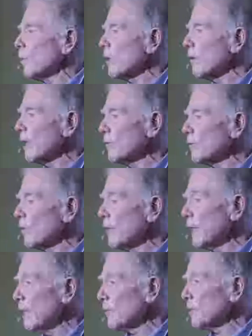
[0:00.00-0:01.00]
where I
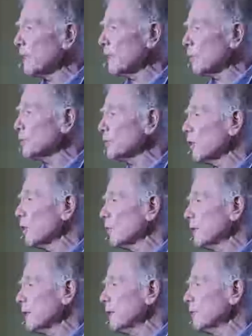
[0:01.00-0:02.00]
thought healthcare was
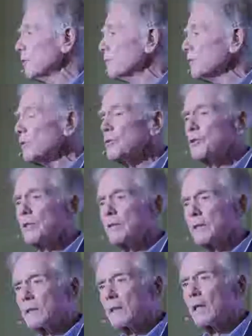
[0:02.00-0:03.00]
going in the
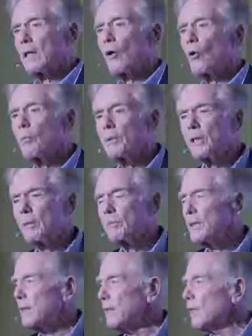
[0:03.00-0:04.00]
future and to kind of open
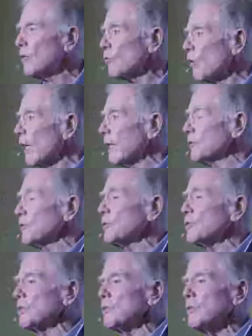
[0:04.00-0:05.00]
up the
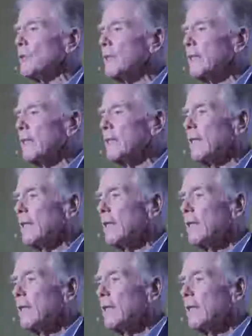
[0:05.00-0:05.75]
horizons in doing it.